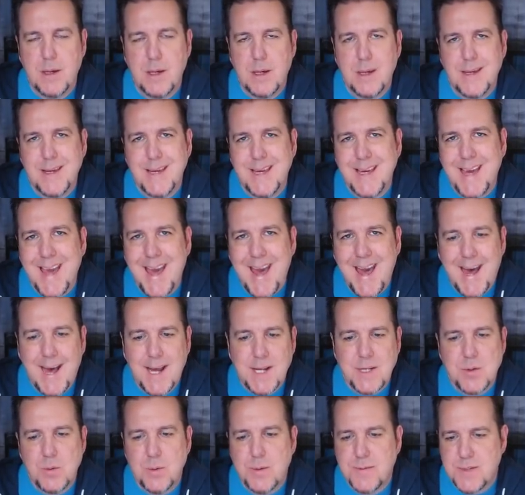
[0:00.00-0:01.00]
He
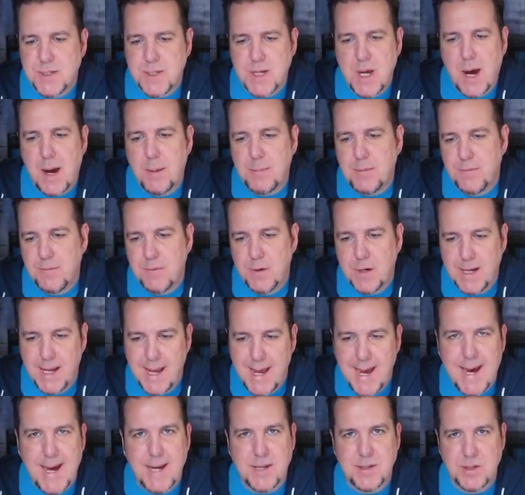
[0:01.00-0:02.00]
had to have stopped for
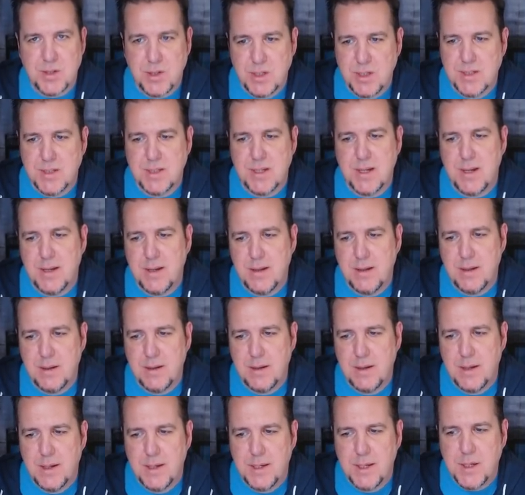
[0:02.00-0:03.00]
gas, she said.
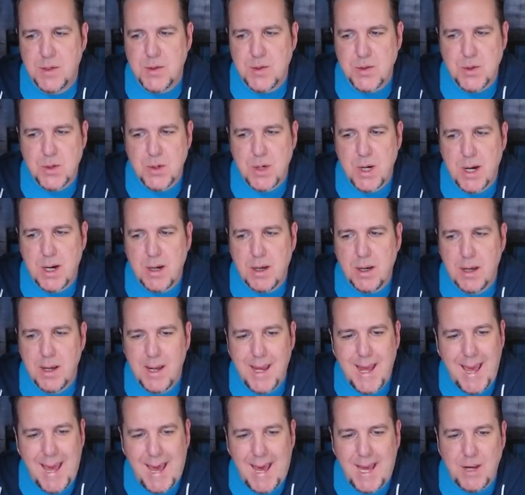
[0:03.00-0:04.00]
His truck
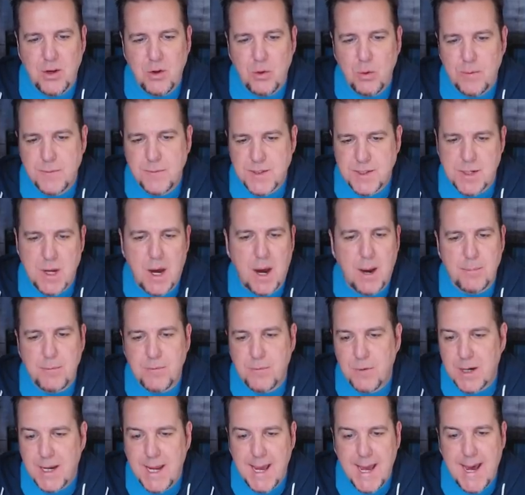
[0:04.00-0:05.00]
had to have stopped
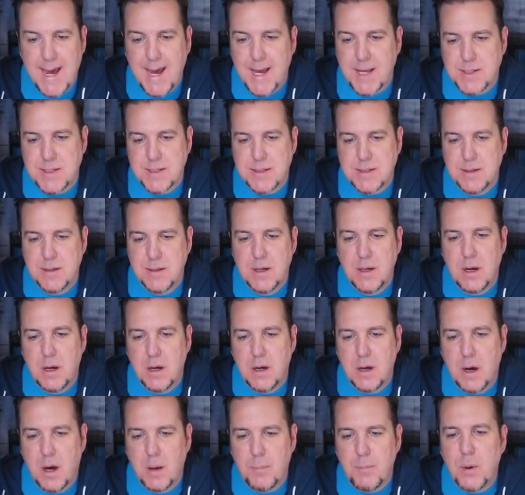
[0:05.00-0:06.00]
for gas.
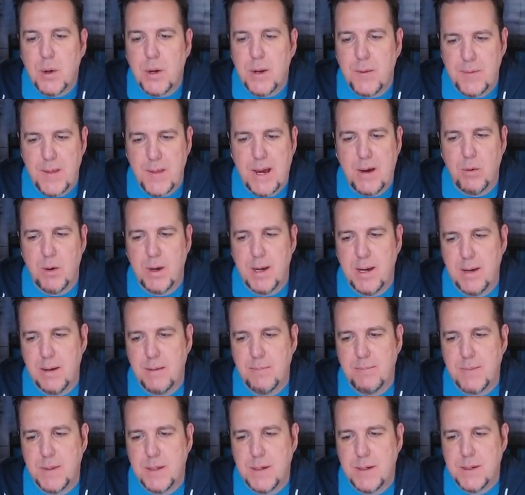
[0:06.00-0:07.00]
I'll put it that way.
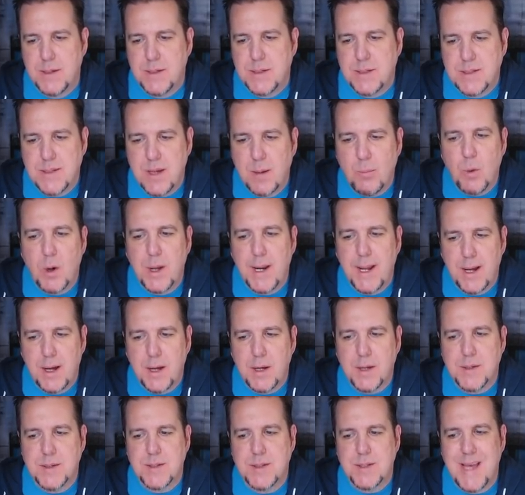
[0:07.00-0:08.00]
Someone
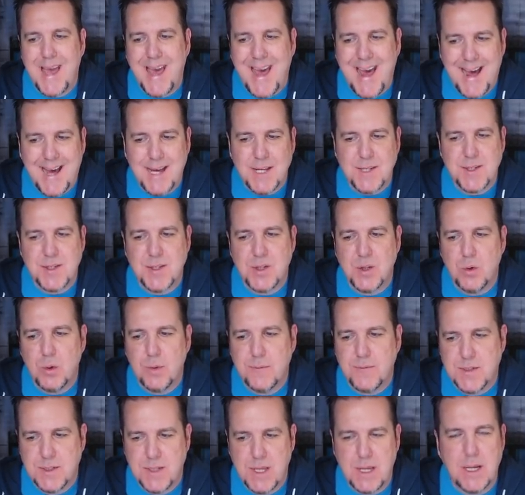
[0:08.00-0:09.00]
else has to
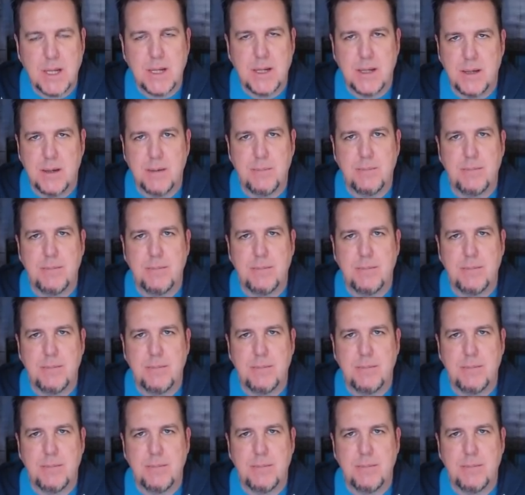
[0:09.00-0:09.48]
have seen him.